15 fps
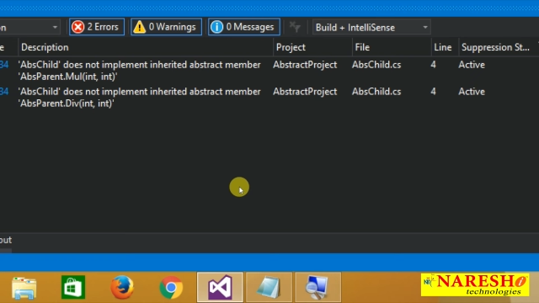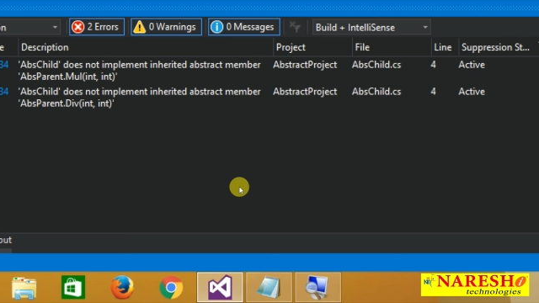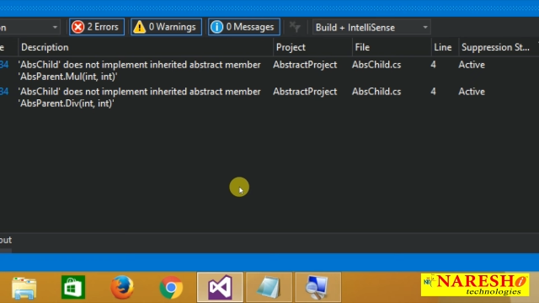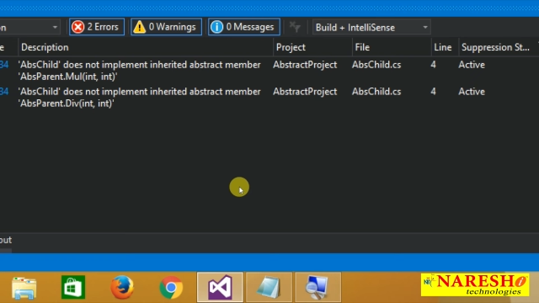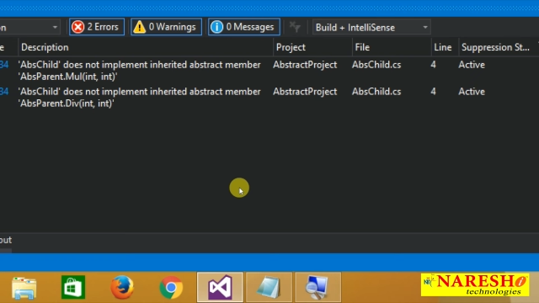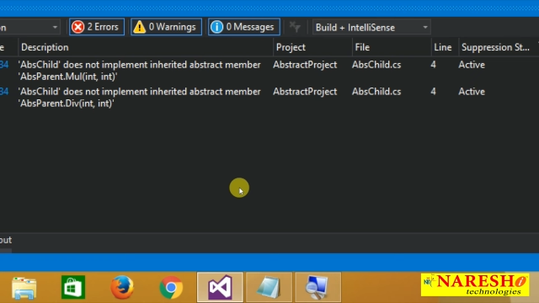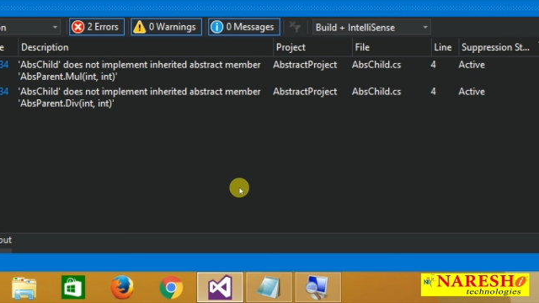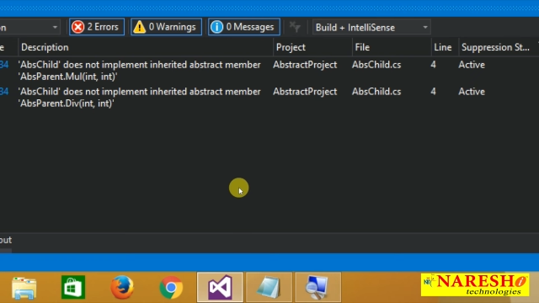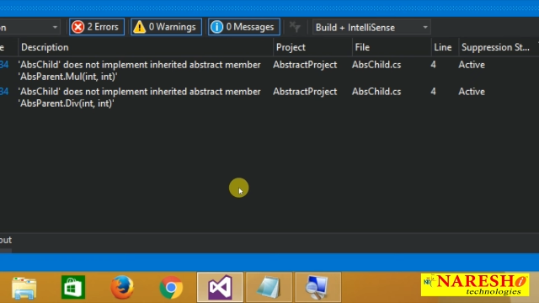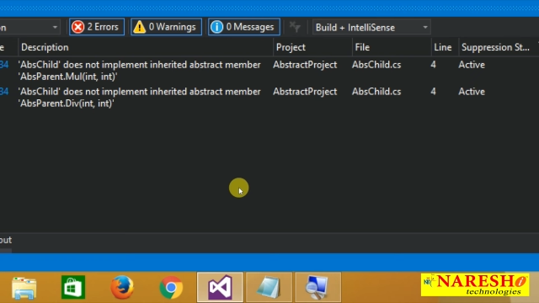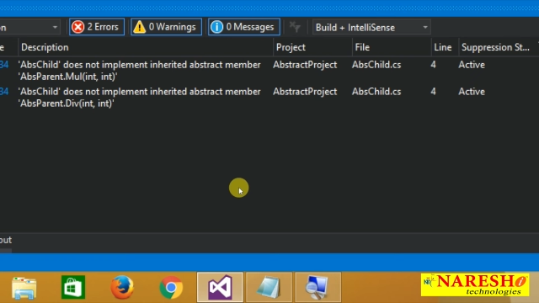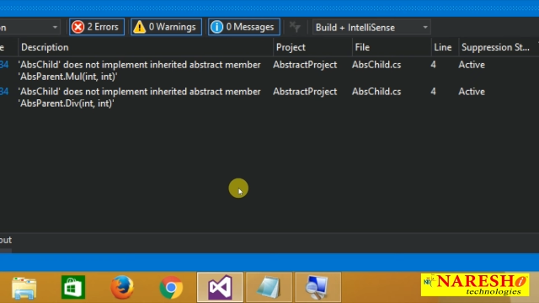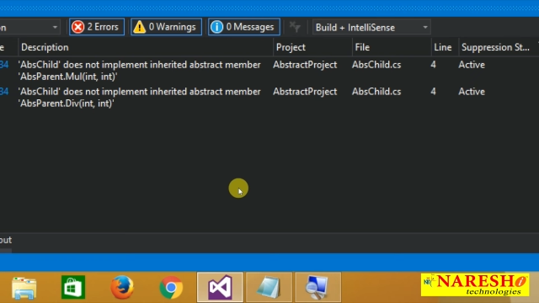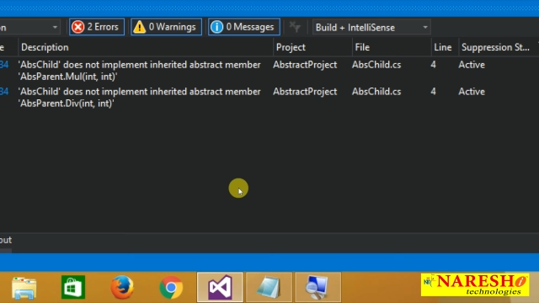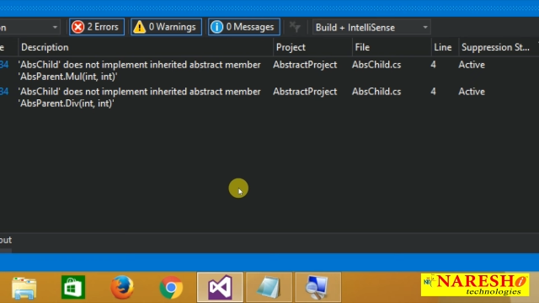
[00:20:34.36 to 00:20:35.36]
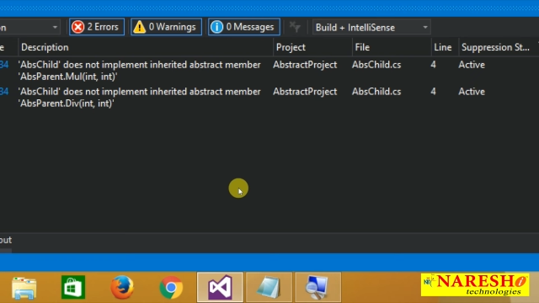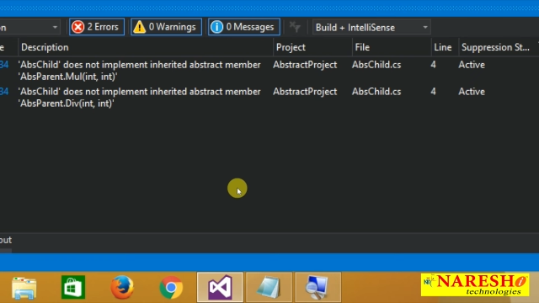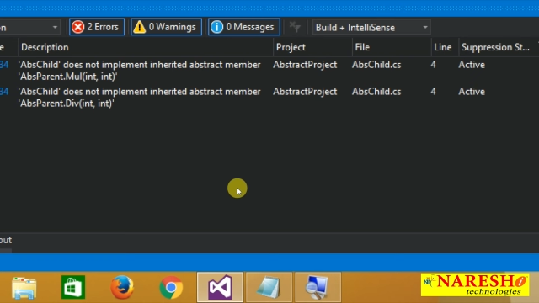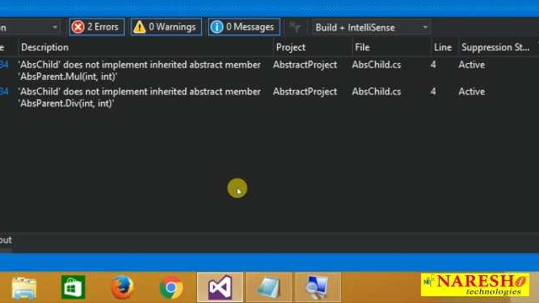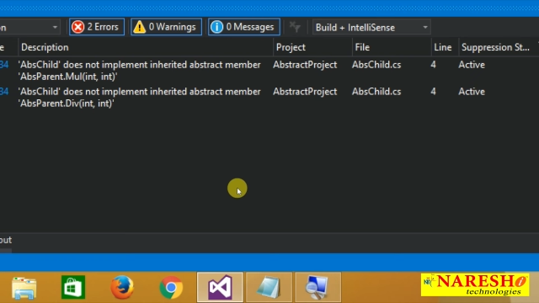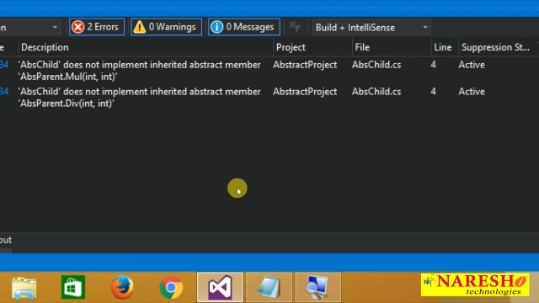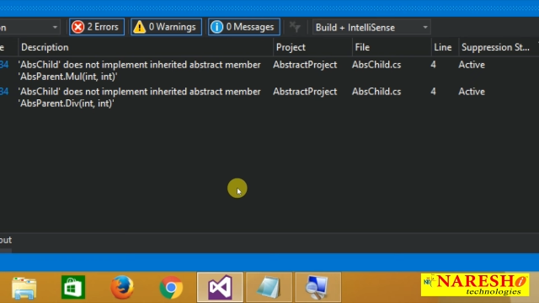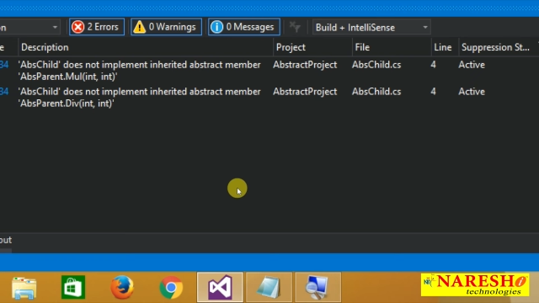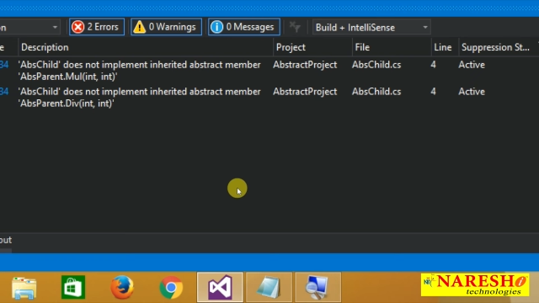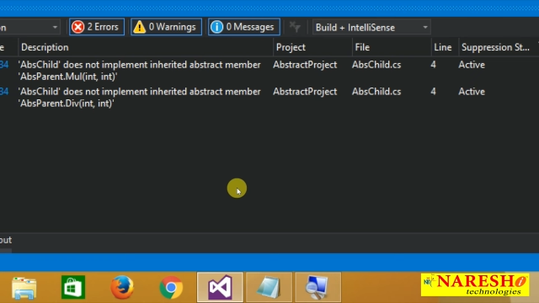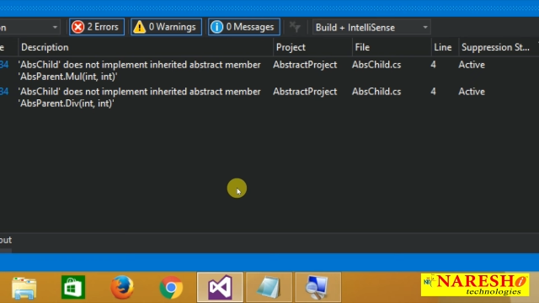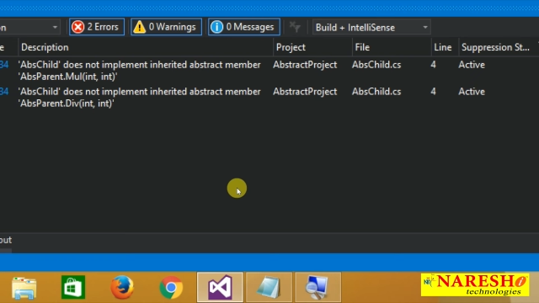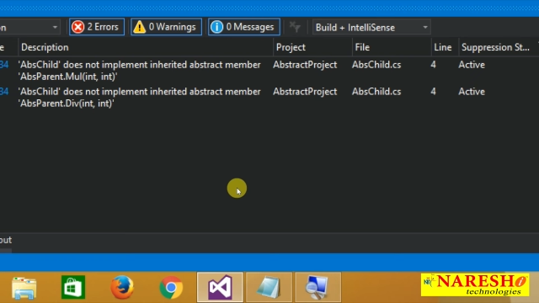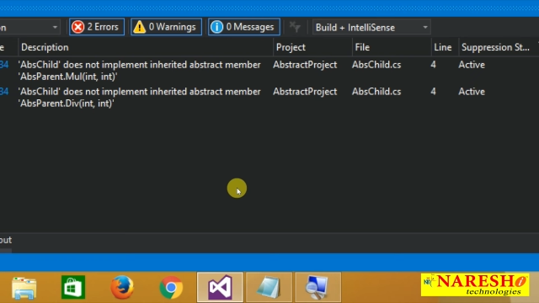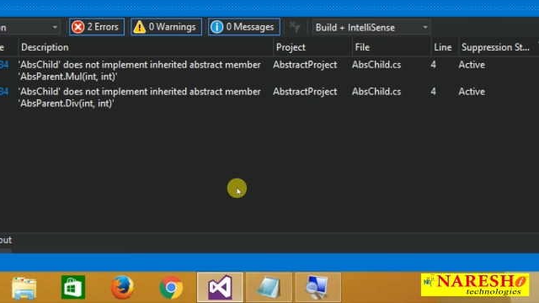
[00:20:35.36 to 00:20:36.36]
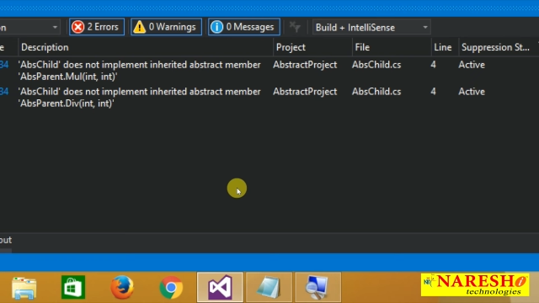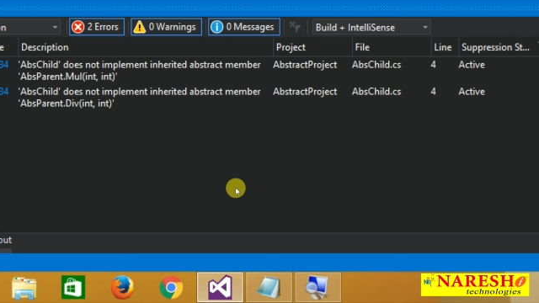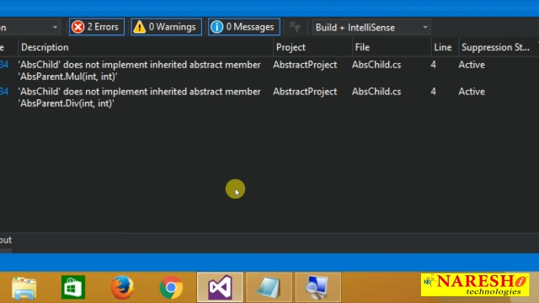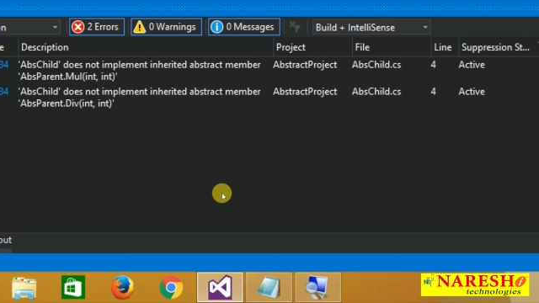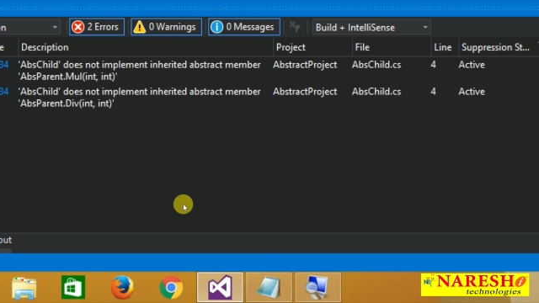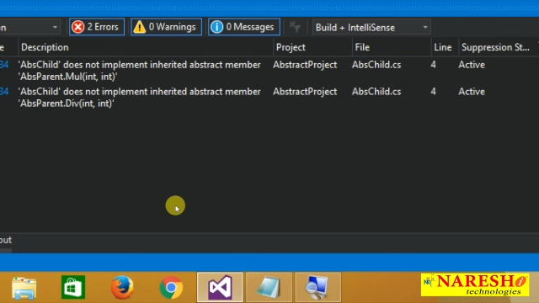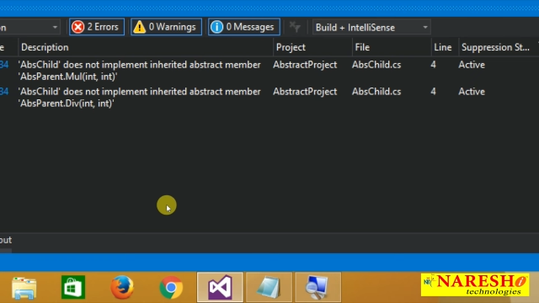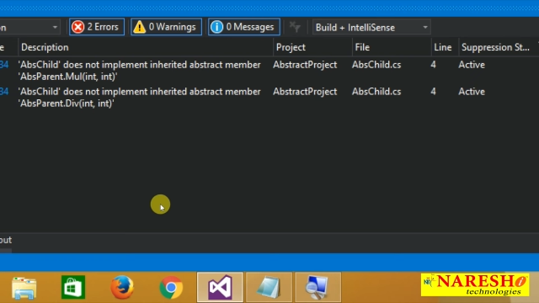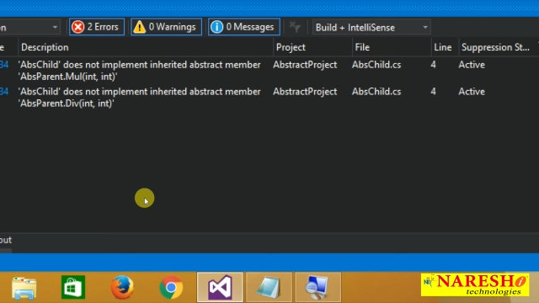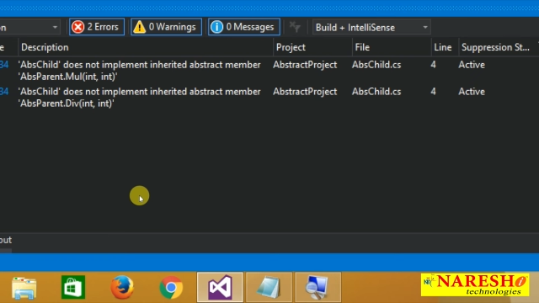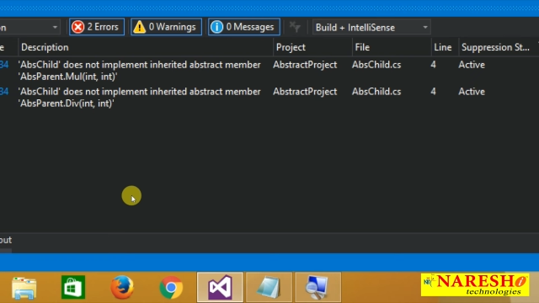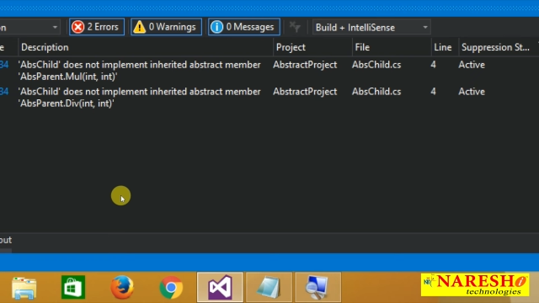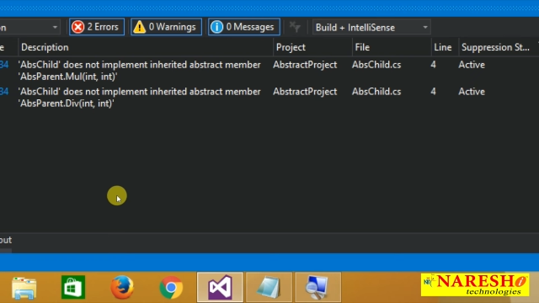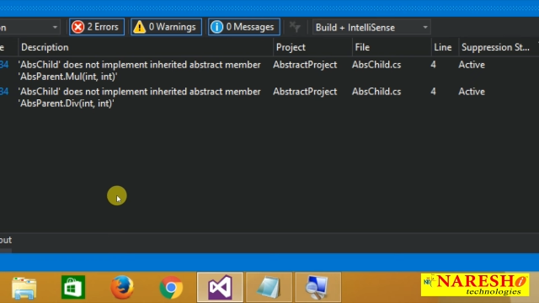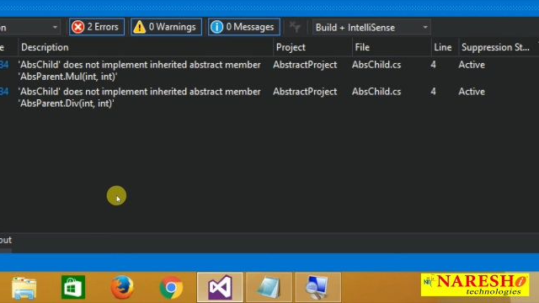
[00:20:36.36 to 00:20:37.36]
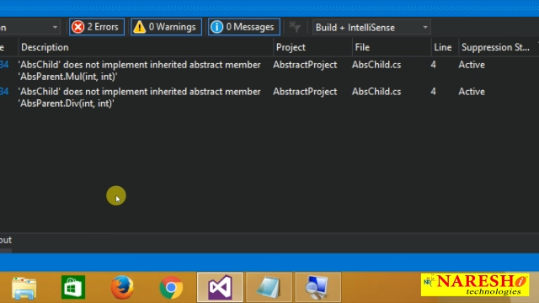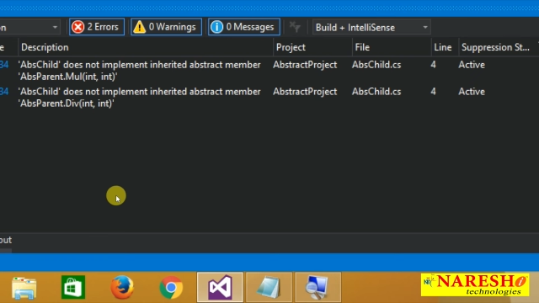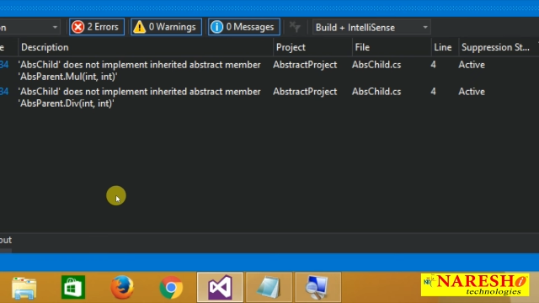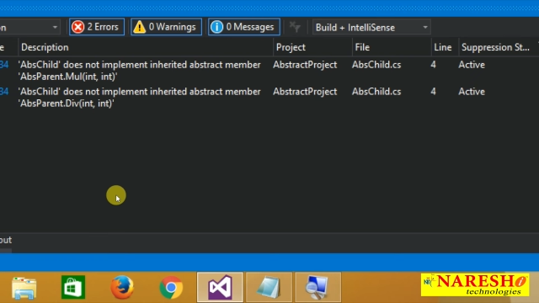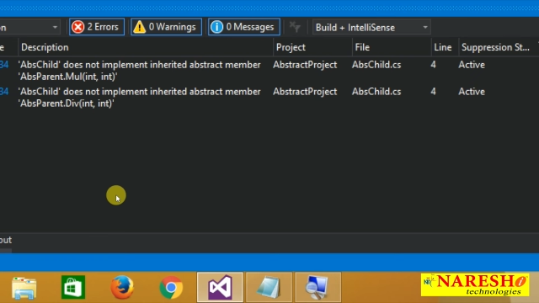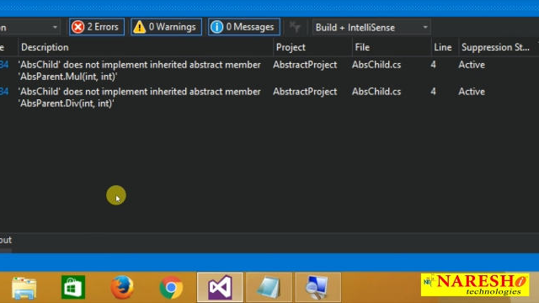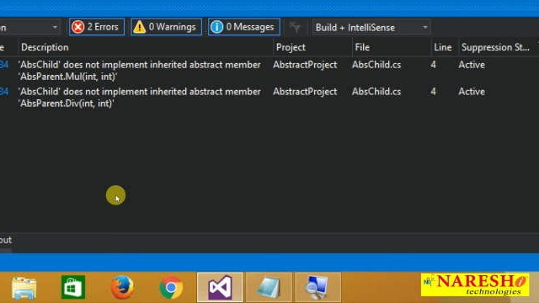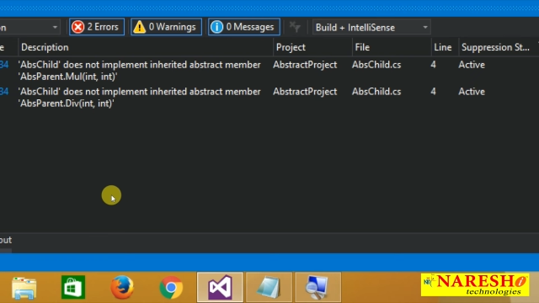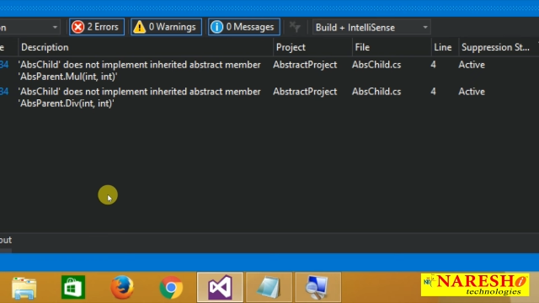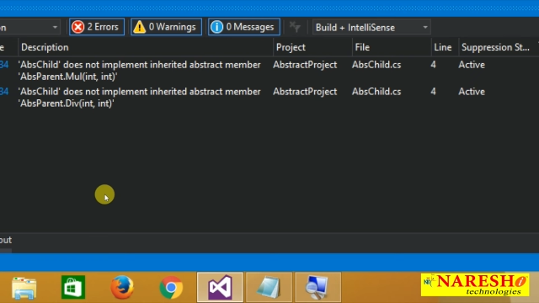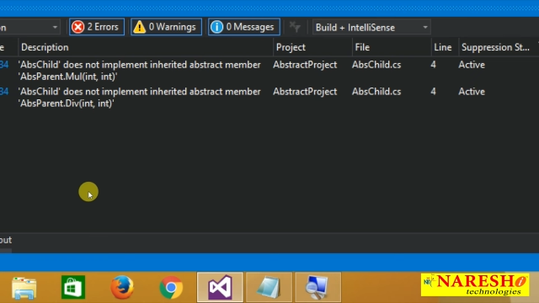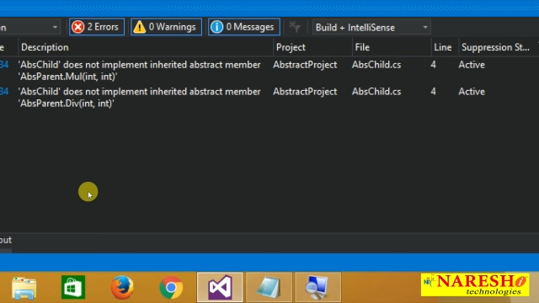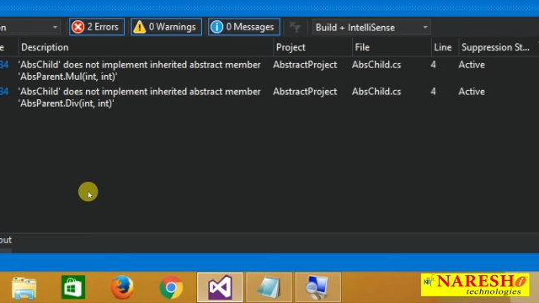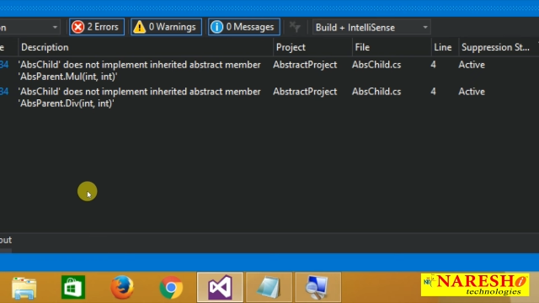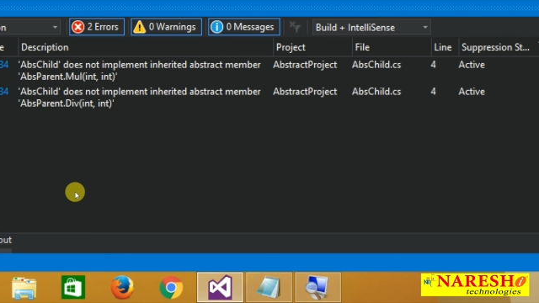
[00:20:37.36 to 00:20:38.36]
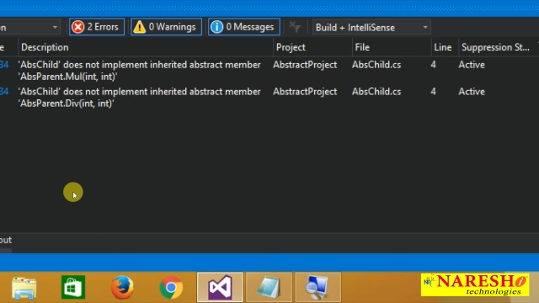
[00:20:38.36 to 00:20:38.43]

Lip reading: Nobody's mouth can be seen.